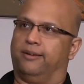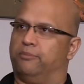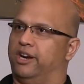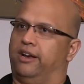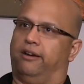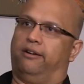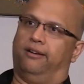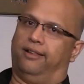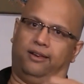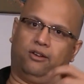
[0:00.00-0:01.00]
bring a
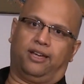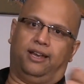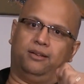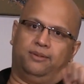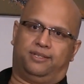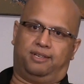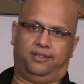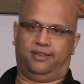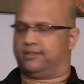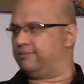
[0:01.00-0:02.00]
girl, and okay, let me see
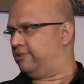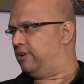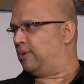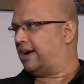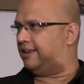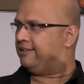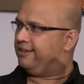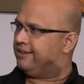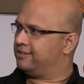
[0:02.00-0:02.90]
this, rewind,